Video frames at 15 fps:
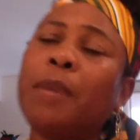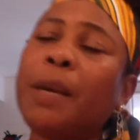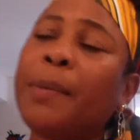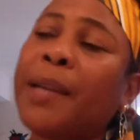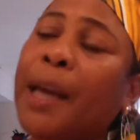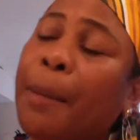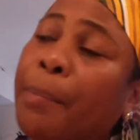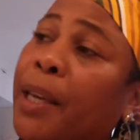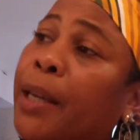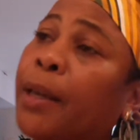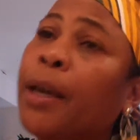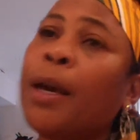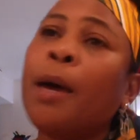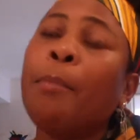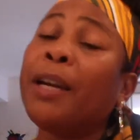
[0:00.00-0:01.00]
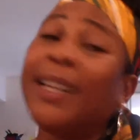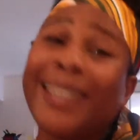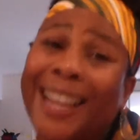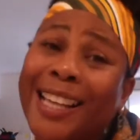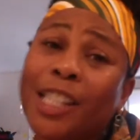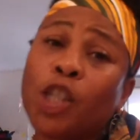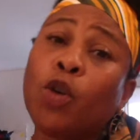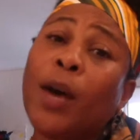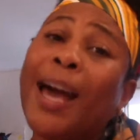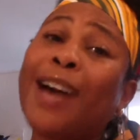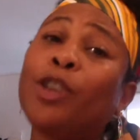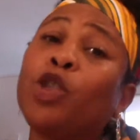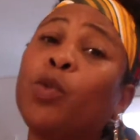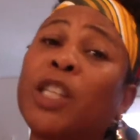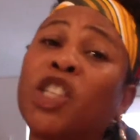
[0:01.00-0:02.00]
Maybe not big, but a nice little
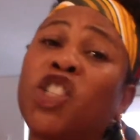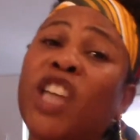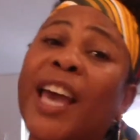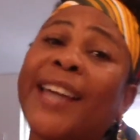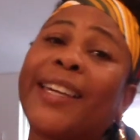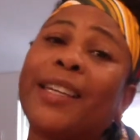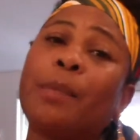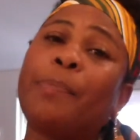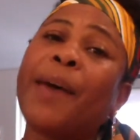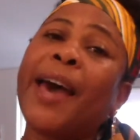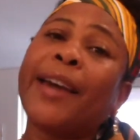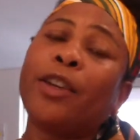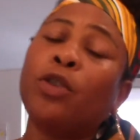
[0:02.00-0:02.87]
house with the shack in the back.